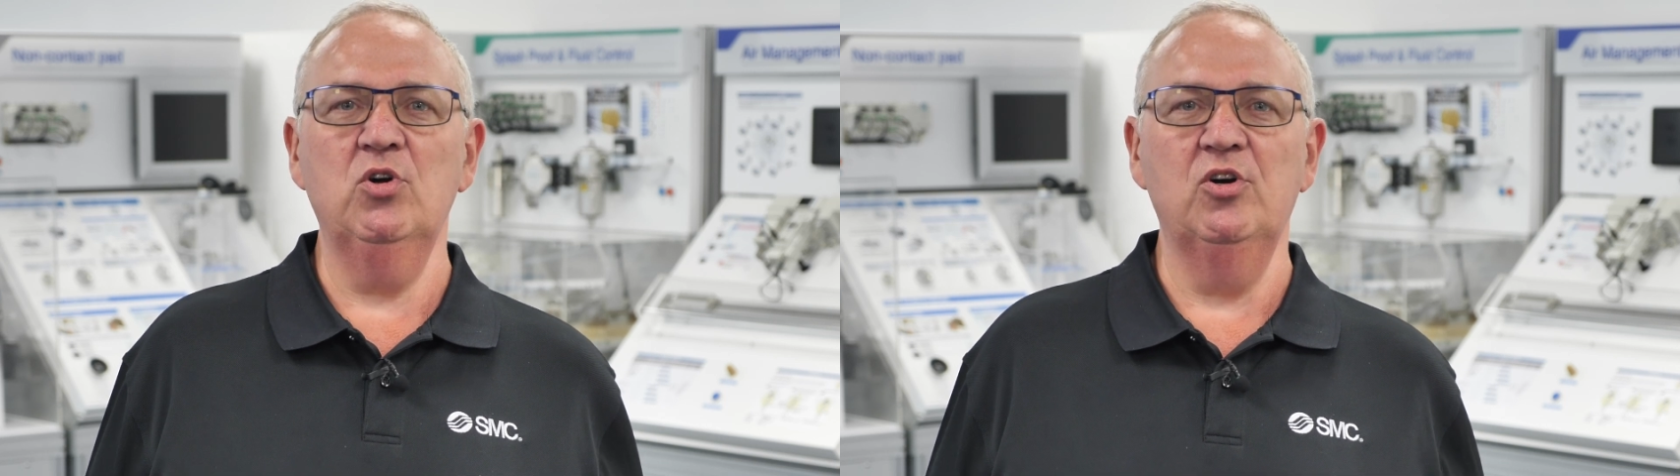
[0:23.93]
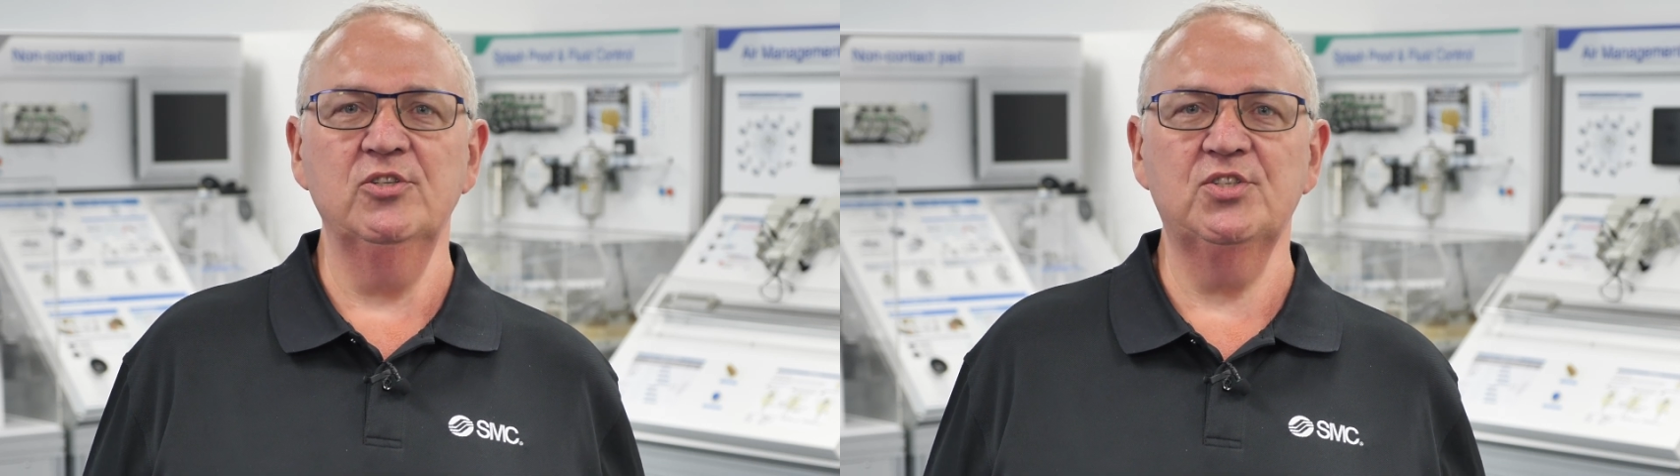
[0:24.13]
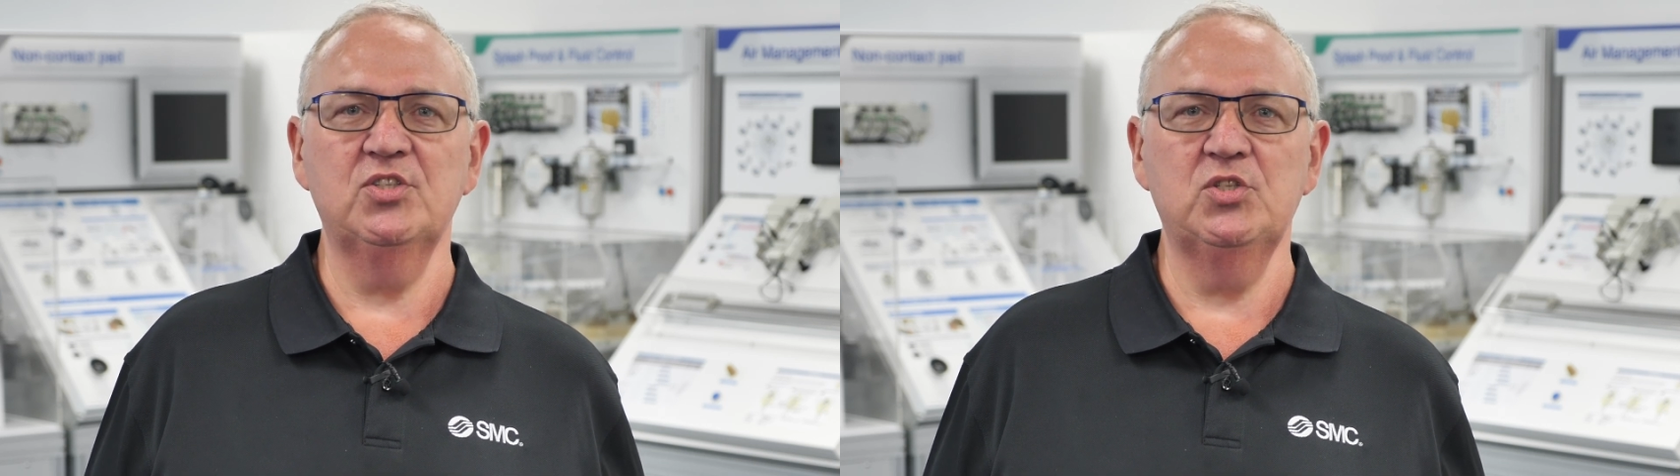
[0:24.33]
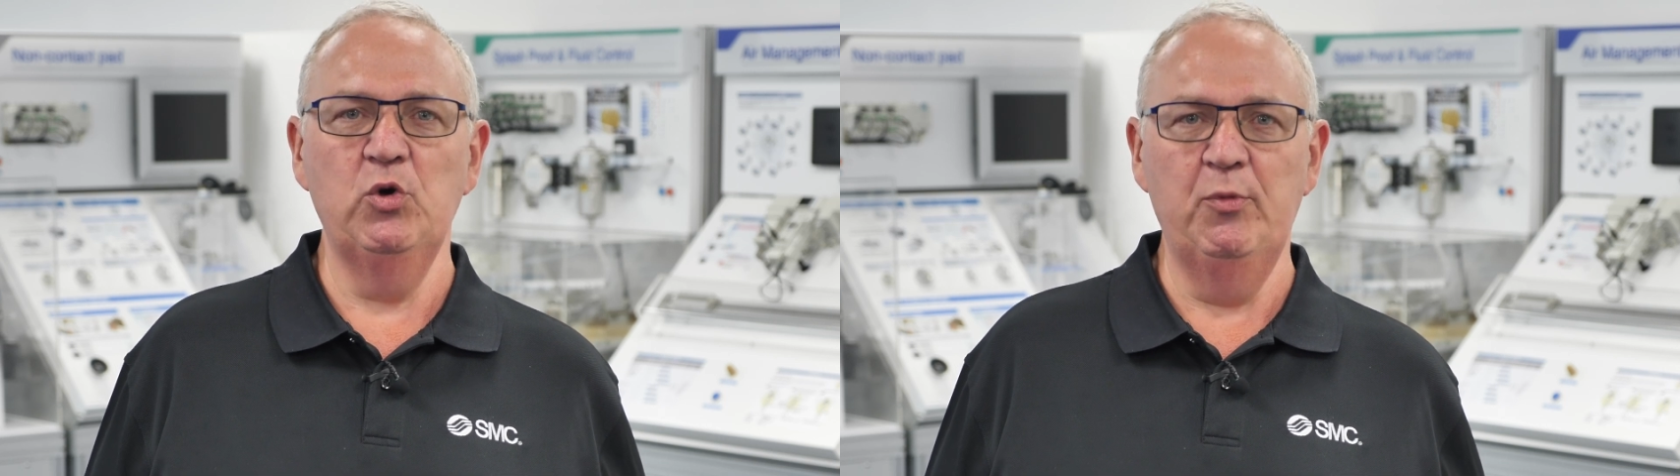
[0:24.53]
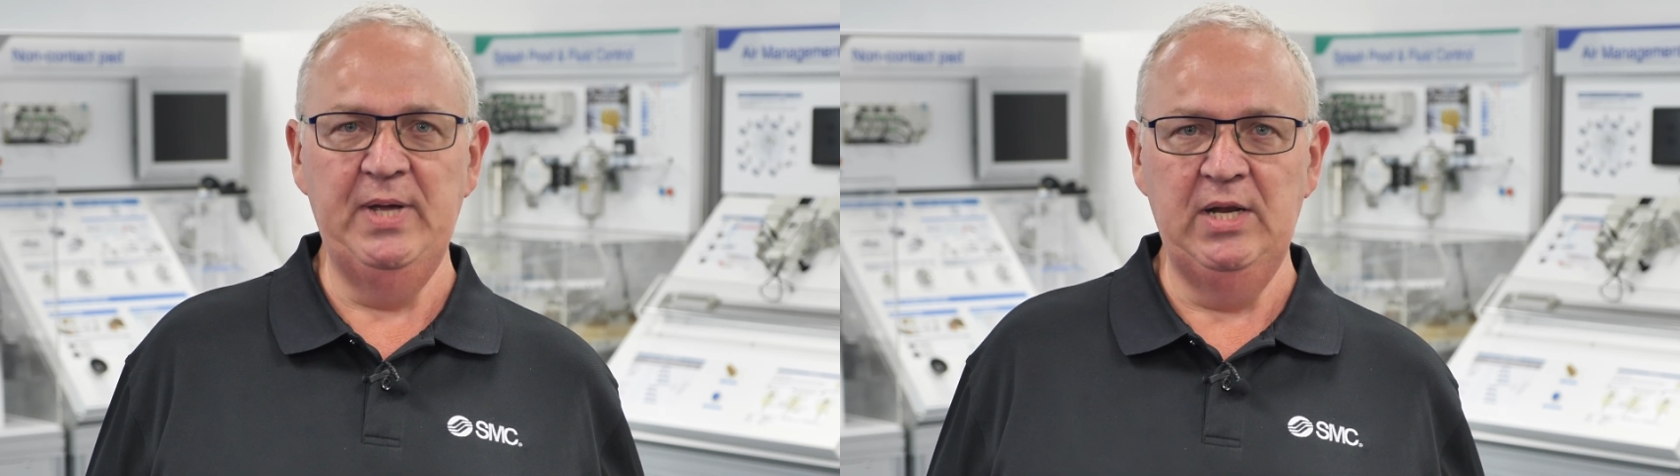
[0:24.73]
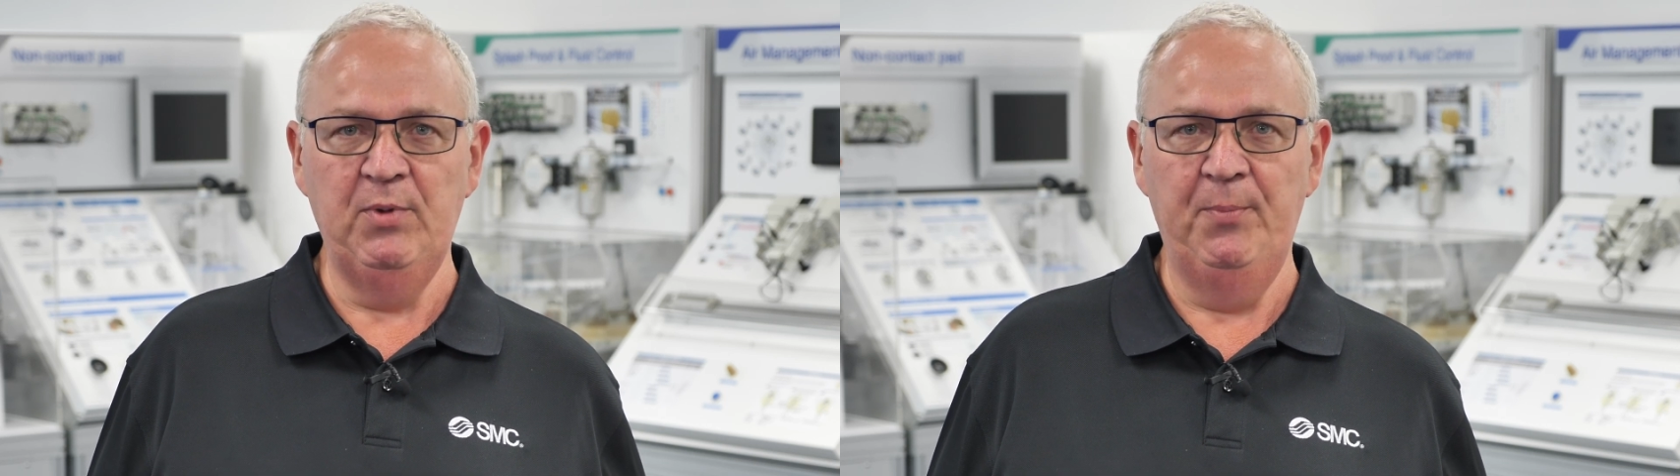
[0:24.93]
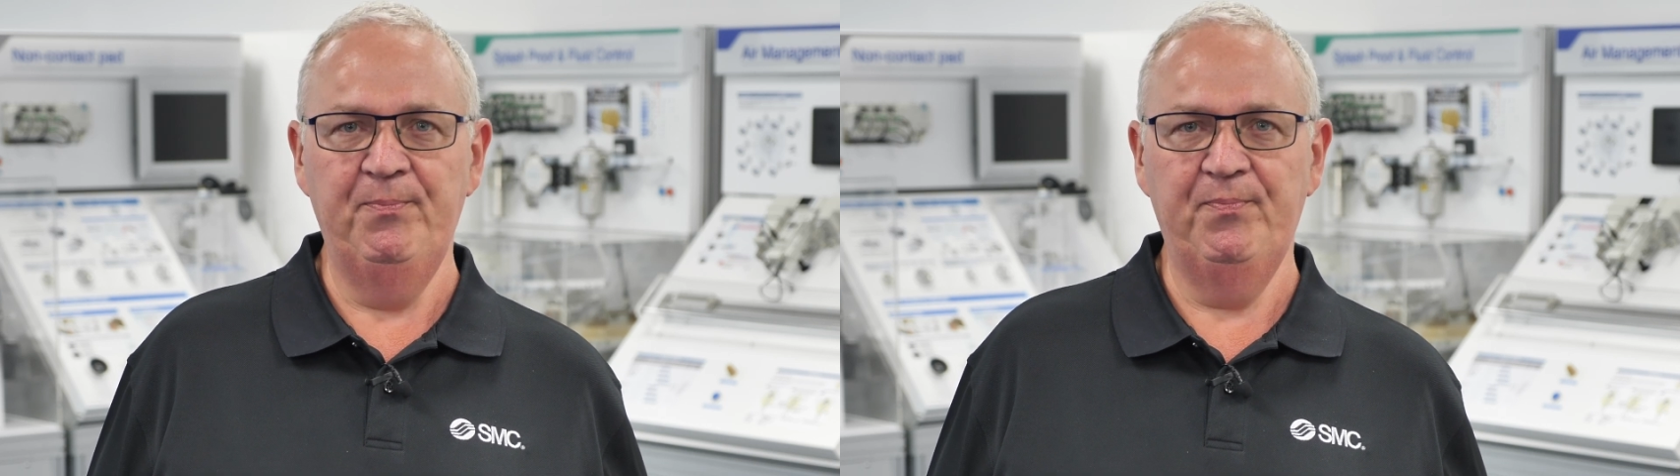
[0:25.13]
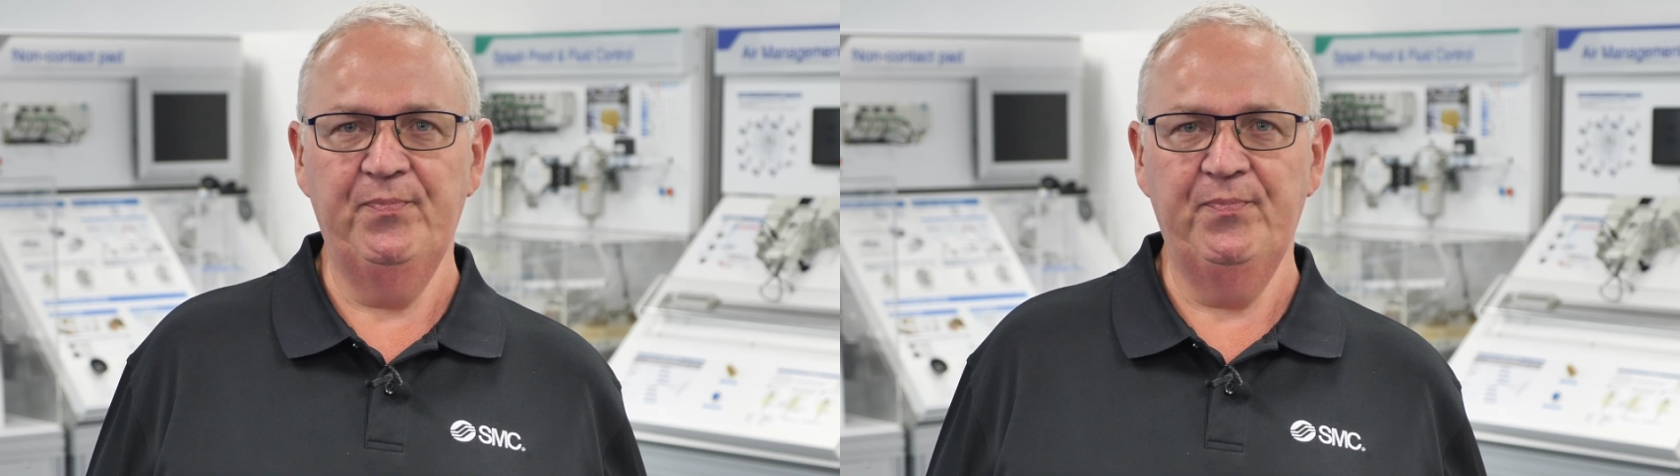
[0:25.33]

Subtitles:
costs to a minimum.